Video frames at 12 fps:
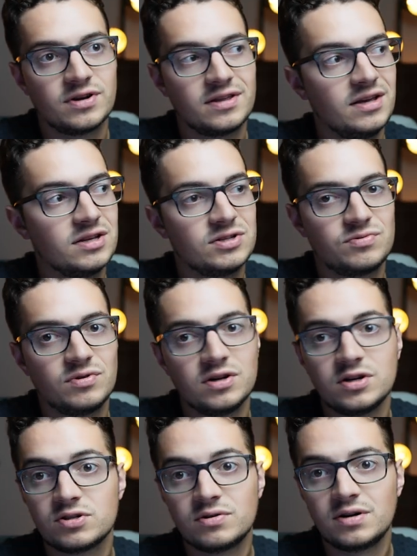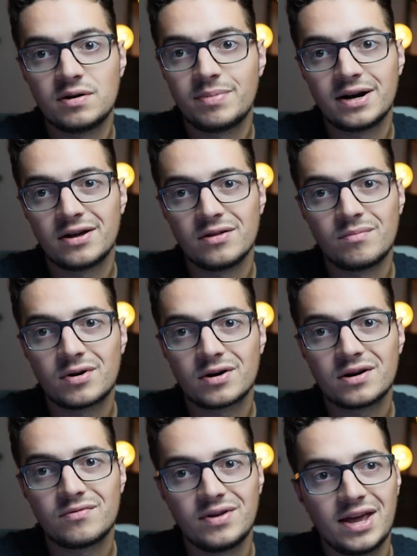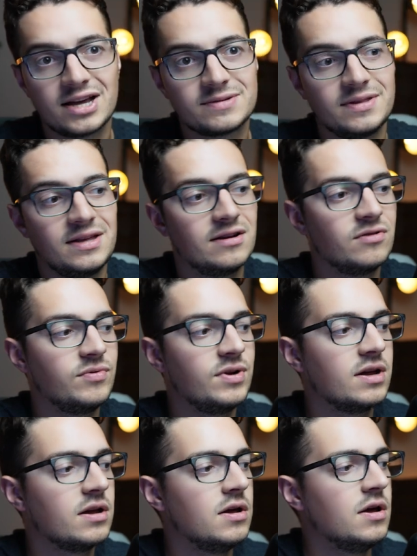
I think it's really just going to depend on how the market reacts by the end of the week.